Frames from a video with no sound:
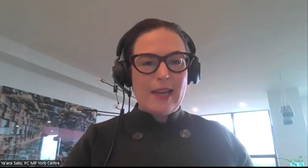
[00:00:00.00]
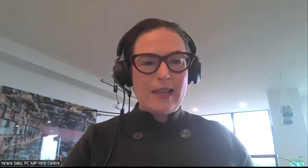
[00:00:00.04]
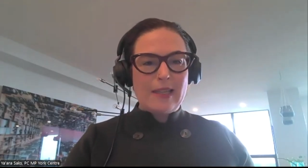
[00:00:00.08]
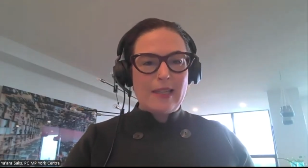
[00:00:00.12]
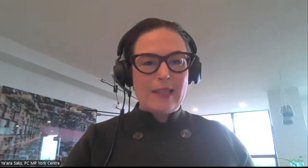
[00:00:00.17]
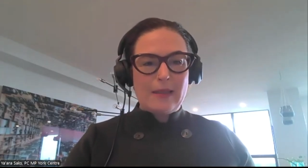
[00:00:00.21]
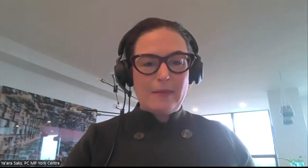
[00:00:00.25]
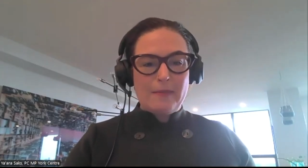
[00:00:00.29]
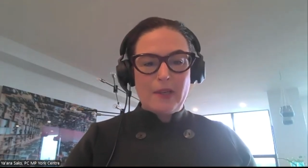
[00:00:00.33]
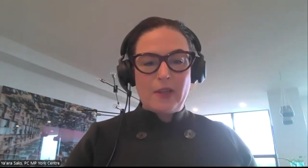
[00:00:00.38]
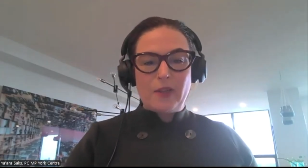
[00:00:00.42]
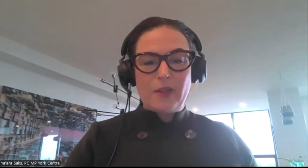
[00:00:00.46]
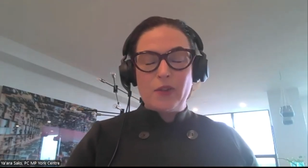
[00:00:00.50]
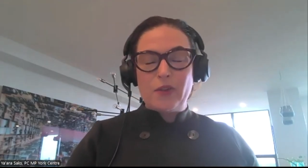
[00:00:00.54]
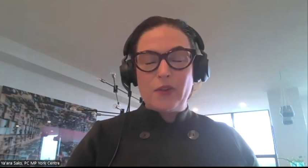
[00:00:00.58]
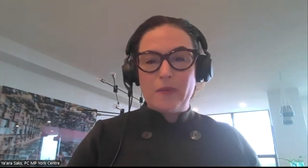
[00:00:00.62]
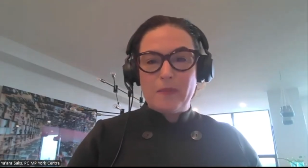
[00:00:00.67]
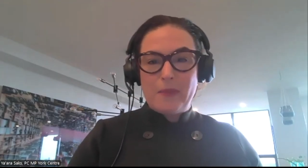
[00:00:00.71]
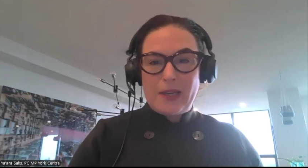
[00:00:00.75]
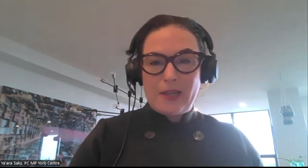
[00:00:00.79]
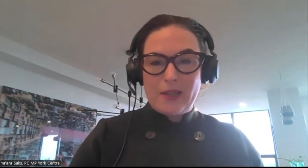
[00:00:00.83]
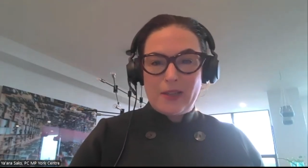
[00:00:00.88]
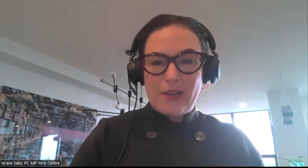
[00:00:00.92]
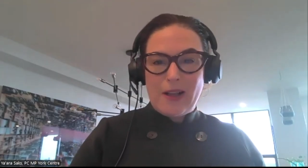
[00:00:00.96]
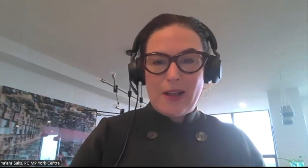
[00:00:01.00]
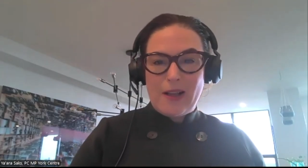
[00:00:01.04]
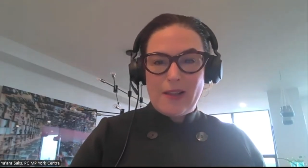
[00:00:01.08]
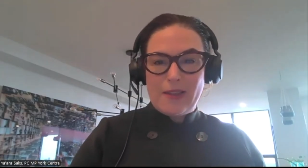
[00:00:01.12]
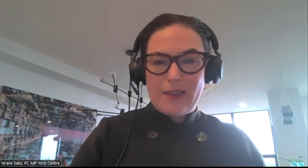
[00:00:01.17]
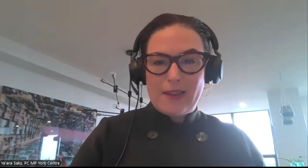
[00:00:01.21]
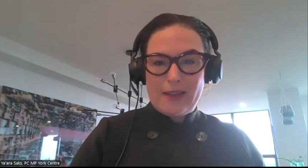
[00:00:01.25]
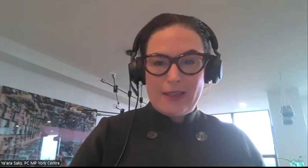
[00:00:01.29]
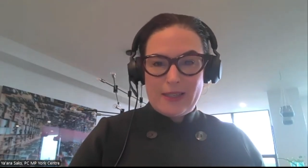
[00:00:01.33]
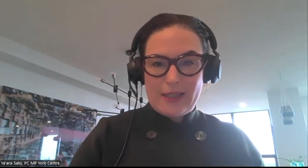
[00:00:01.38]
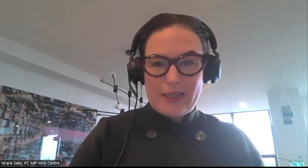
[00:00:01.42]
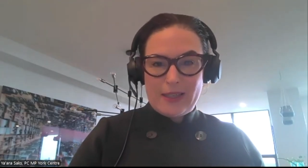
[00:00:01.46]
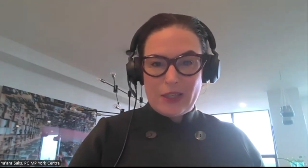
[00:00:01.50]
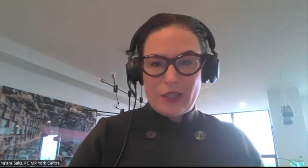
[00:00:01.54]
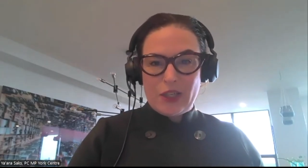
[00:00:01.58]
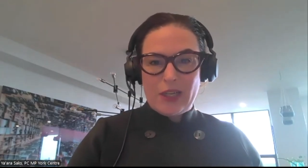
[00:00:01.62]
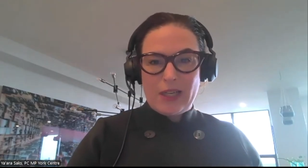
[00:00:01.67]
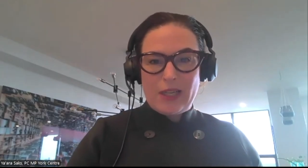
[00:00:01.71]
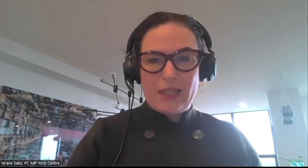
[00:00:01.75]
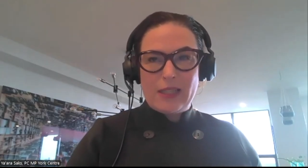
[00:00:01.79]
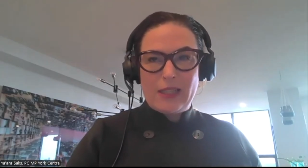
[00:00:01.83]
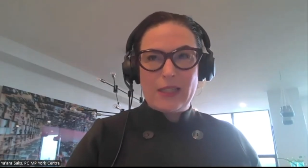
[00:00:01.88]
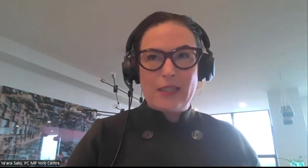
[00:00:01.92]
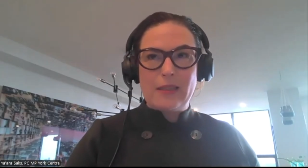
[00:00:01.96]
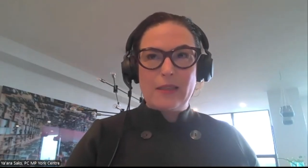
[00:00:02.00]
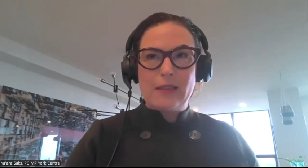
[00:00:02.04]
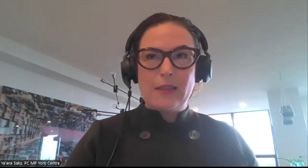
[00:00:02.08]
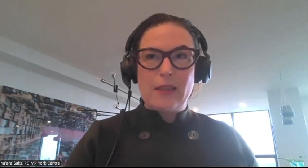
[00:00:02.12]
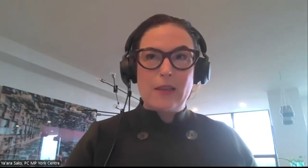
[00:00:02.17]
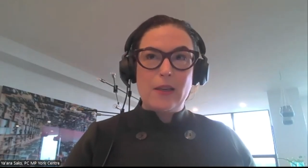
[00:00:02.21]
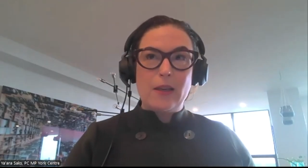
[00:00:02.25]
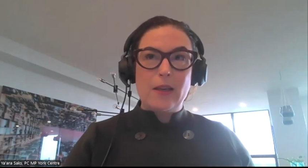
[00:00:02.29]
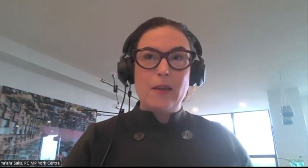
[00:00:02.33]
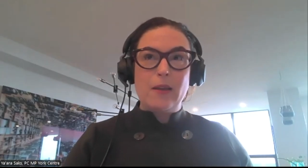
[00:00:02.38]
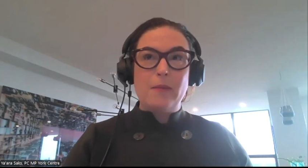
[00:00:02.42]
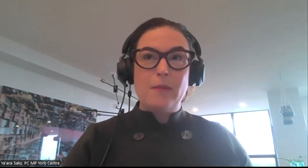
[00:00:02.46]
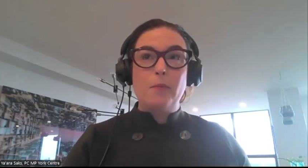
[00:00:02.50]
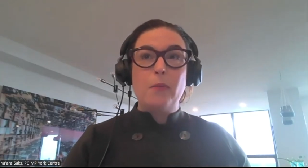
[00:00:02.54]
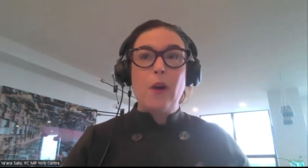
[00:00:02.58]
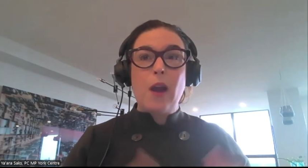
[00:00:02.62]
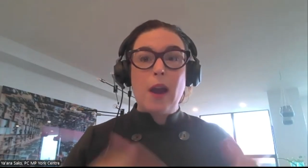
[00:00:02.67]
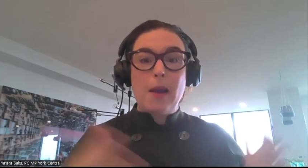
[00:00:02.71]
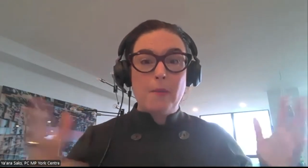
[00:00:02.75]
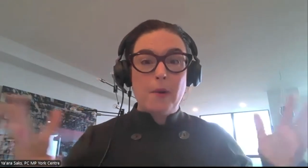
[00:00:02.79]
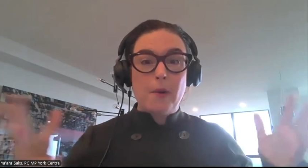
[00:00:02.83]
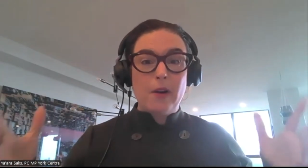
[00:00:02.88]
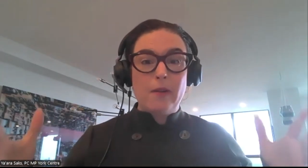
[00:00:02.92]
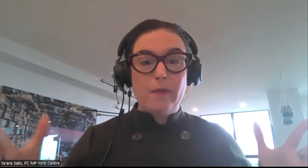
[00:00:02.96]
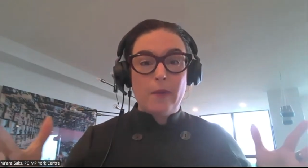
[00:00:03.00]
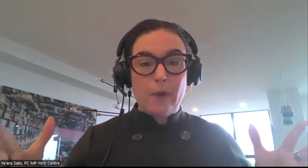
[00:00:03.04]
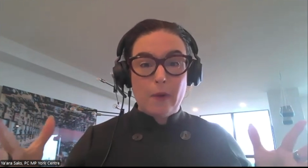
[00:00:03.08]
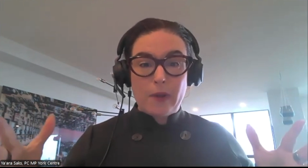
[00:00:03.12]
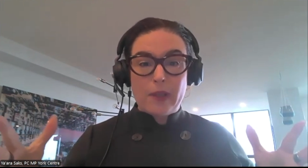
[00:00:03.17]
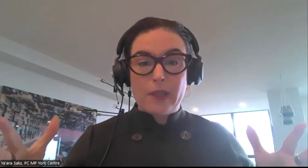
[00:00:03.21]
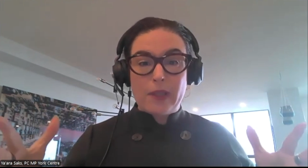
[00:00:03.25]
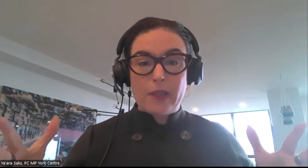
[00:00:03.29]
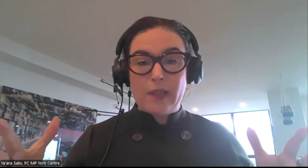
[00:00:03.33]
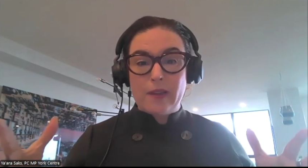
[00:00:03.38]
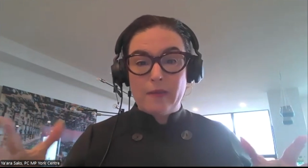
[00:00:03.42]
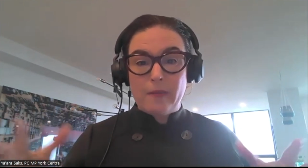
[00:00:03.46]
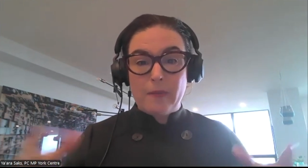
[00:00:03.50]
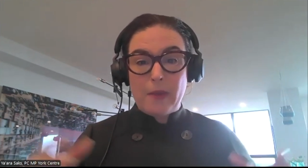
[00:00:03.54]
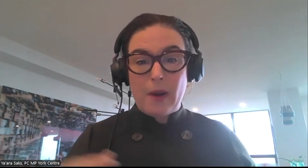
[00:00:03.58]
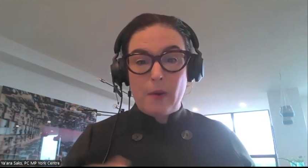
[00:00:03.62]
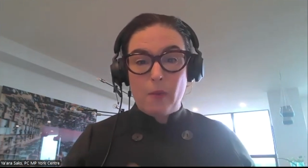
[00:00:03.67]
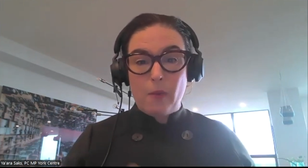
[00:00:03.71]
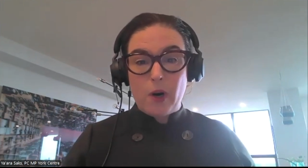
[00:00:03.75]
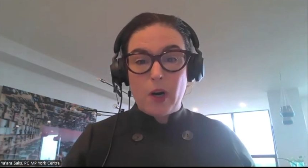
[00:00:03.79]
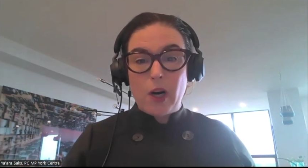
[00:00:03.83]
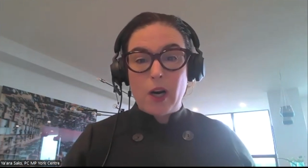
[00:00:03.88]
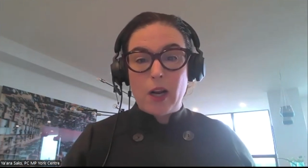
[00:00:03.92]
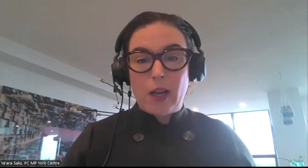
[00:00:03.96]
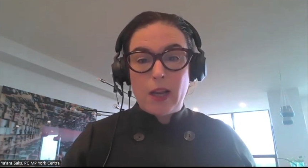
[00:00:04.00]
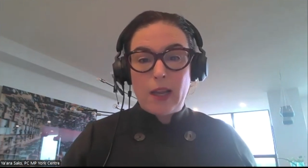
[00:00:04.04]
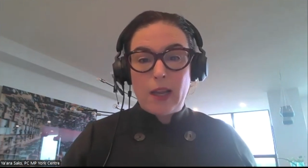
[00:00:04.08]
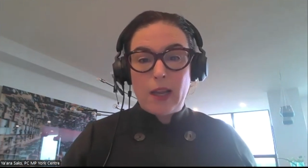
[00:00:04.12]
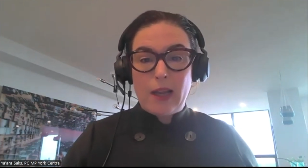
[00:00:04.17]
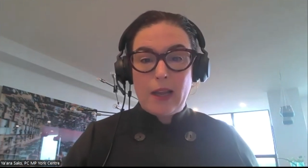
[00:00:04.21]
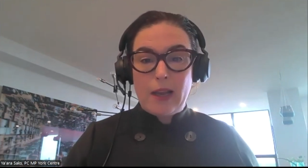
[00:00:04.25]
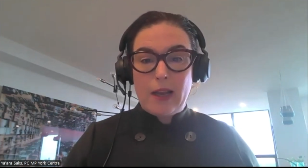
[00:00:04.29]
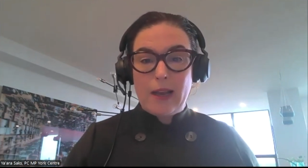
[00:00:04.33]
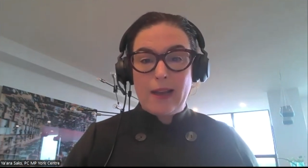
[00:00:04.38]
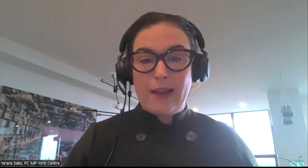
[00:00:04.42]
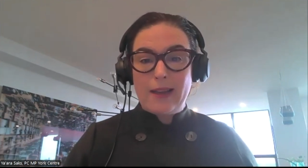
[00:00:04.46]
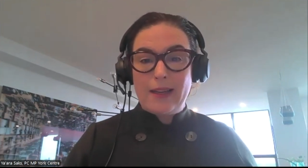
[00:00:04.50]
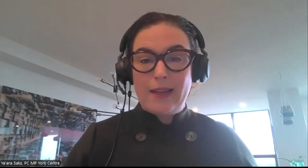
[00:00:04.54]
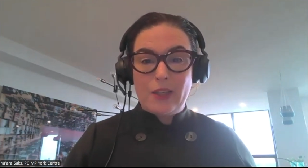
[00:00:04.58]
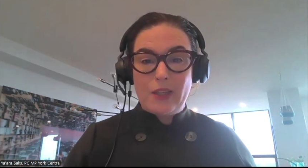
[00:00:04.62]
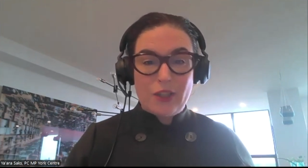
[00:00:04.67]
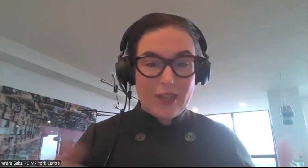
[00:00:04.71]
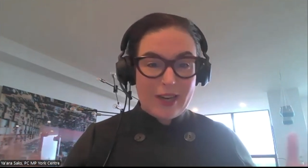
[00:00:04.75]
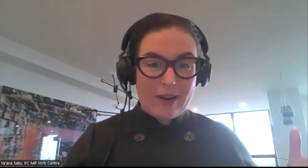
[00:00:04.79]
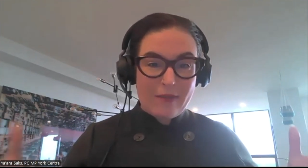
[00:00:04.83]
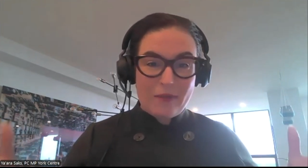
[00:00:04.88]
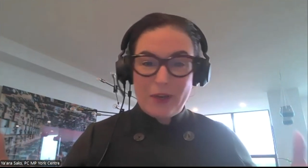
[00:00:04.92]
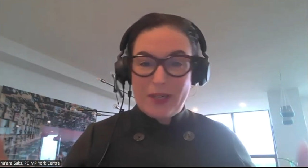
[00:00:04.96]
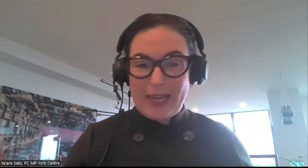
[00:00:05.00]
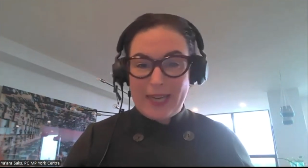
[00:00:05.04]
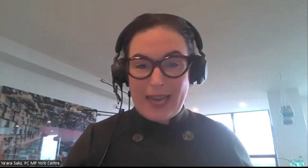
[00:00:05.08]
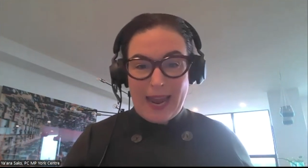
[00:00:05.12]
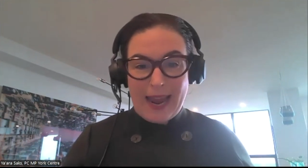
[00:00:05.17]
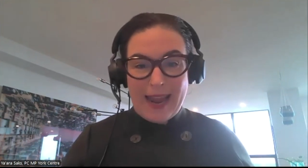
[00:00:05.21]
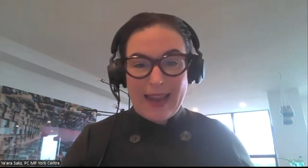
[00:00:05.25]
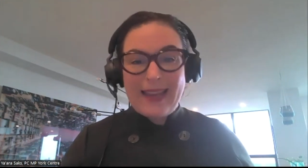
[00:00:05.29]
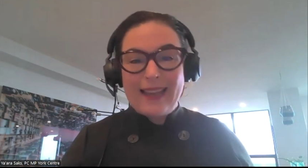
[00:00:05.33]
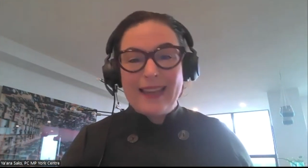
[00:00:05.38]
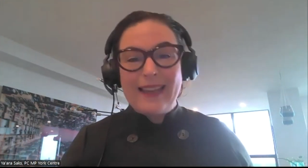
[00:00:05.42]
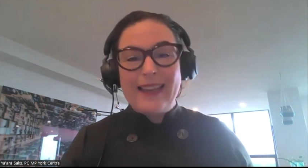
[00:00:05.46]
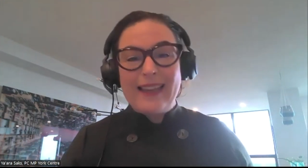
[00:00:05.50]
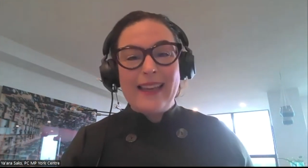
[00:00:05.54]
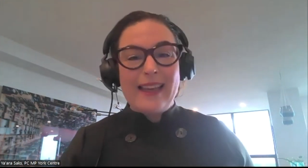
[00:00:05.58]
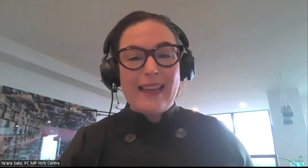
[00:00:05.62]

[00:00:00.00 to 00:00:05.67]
as the Minister of Mental Health and Addictions, the primary focus of my work each and every day